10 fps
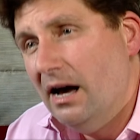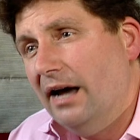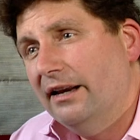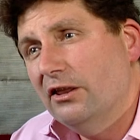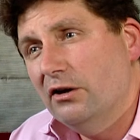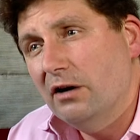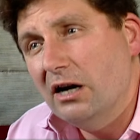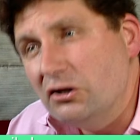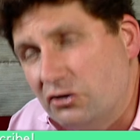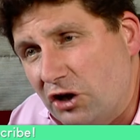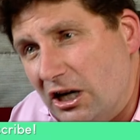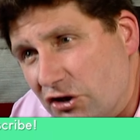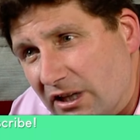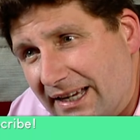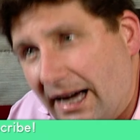Another
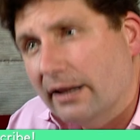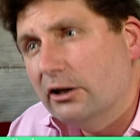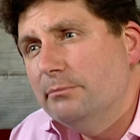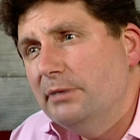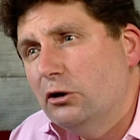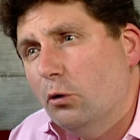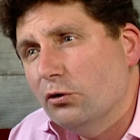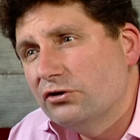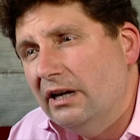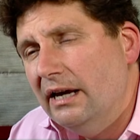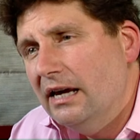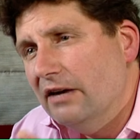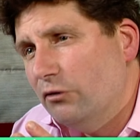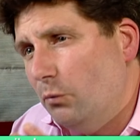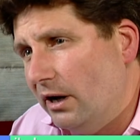change in the colour can be caused
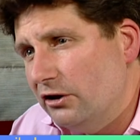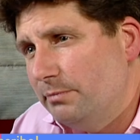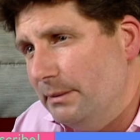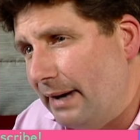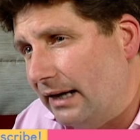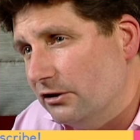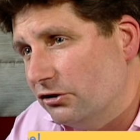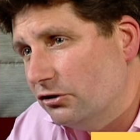if the wine has been badly